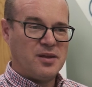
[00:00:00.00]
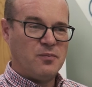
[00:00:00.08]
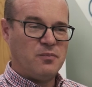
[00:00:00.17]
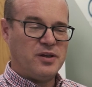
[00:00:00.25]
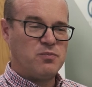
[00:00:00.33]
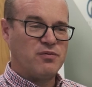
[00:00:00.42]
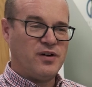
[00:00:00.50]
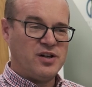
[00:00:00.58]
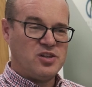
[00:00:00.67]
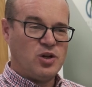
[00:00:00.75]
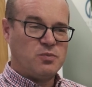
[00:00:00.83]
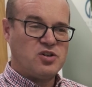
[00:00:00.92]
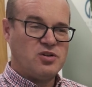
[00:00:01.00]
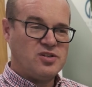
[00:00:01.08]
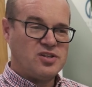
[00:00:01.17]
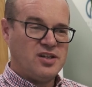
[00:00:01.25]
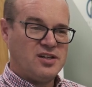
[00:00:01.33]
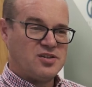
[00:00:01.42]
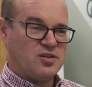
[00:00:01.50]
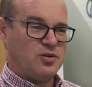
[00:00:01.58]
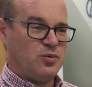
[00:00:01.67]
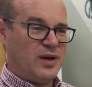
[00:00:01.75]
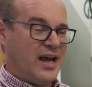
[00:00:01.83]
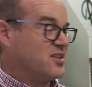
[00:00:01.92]
be providing the opportunity
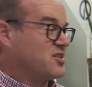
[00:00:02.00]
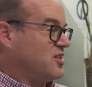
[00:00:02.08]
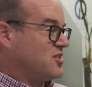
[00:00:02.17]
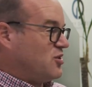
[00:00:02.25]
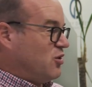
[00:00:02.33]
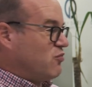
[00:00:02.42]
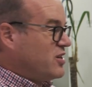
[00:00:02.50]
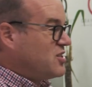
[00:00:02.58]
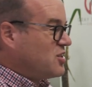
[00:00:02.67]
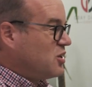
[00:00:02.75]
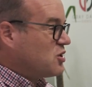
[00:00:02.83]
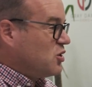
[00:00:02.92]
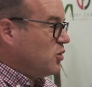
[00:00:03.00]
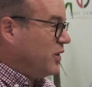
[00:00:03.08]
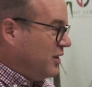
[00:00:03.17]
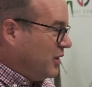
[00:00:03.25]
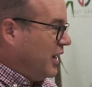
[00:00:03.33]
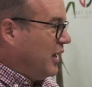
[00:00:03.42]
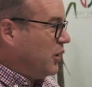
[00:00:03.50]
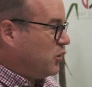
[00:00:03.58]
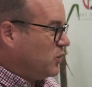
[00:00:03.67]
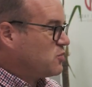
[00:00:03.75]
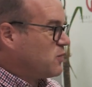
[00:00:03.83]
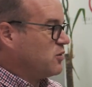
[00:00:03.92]
to access the research that we
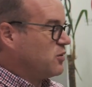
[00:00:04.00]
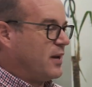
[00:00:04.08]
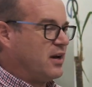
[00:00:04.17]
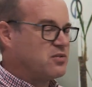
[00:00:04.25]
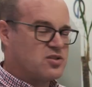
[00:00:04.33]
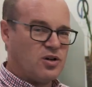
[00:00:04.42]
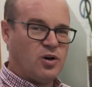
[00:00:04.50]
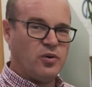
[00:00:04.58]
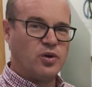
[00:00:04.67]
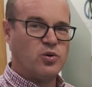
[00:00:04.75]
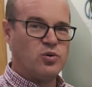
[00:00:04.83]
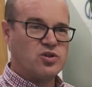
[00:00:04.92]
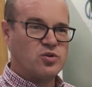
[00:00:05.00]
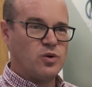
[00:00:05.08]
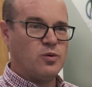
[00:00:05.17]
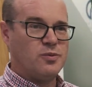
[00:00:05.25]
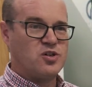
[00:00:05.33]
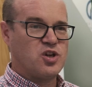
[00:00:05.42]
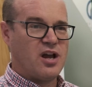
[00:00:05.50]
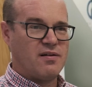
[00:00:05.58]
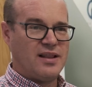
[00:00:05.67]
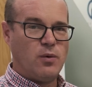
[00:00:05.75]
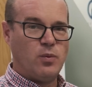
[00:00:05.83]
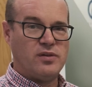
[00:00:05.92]
spoke about on the call, so we will be sharing
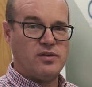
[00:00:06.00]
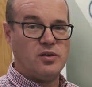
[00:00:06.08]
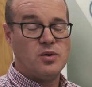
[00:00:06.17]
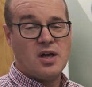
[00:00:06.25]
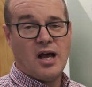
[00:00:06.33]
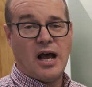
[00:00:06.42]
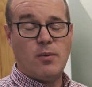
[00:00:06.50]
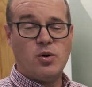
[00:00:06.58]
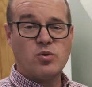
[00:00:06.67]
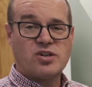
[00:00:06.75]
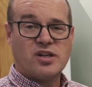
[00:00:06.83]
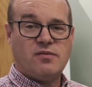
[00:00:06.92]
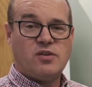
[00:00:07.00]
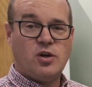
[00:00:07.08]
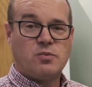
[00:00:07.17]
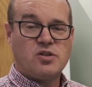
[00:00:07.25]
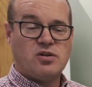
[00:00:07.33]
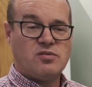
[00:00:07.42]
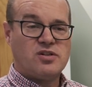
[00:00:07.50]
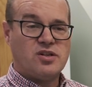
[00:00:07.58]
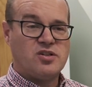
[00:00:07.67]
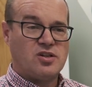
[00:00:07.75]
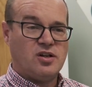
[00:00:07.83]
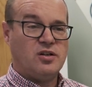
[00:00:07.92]
that with you. And we'll also give you the opportunity
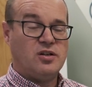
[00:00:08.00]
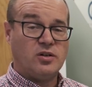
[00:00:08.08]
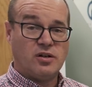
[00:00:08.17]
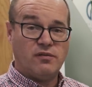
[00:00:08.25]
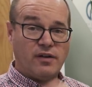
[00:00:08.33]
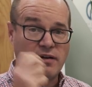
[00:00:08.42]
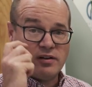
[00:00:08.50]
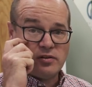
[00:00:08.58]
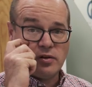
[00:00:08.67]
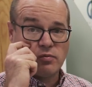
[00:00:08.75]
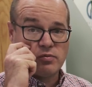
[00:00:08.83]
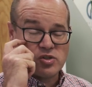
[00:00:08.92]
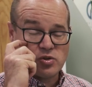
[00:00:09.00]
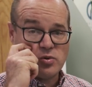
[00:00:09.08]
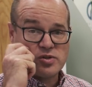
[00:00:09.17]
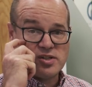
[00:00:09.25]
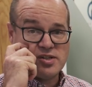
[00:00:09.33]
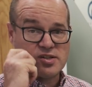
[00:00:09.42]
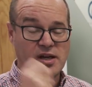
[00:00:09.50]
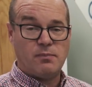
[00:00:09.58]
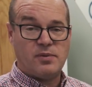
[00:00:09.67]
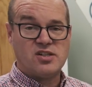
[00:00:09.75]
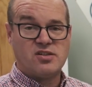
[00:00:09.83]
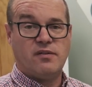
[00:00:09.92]
to look at various other resources and
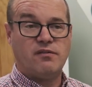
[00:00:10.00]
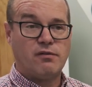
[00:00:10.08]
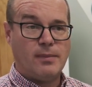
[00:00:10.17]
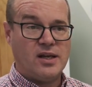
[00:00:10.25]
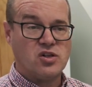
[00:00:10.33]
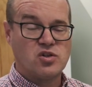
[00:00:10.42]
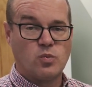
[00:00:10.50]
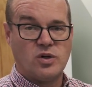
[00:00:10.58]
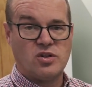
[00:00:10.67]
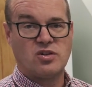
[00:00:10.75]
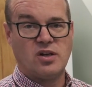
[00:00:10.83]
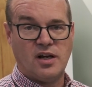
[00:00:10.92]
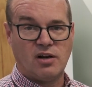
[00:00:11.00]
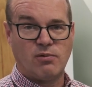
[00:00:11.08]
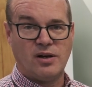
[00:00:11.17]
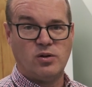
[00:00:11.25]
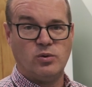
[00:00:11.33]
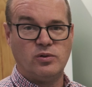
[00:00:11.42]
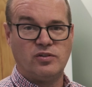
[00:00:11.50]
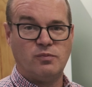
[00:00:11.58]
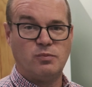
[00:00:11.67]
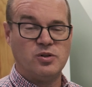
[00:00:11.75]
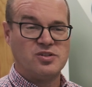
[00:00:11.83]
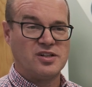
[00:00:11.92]
pieces of information which Grey Doors have
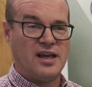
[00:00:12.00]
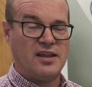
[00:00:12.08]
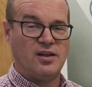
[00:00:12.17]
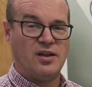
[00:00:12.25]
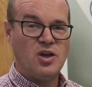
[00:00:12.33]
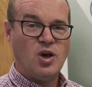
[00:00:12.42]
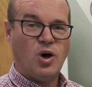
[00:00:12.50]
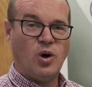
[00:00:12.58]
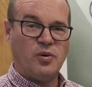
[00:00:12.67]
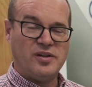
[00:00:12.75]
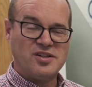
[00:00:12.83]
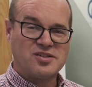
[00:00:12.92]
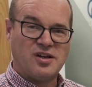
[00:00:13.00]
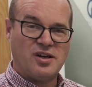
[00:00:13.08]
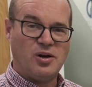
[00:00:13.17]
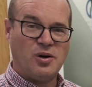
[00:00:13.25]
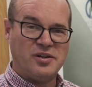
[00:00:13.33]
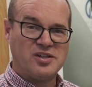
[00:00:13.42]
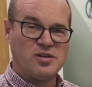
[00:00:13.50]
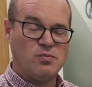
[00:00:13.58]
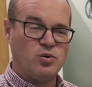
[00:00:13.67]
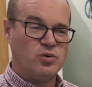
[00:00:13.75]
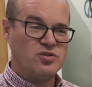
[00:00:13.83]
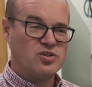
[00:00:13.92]
put together on this
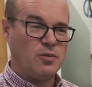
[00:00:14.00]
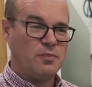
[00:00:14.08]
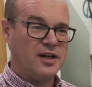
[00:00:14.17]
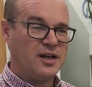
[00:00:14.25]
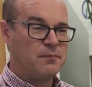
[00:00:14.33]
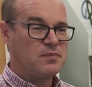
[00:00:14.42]
important topic.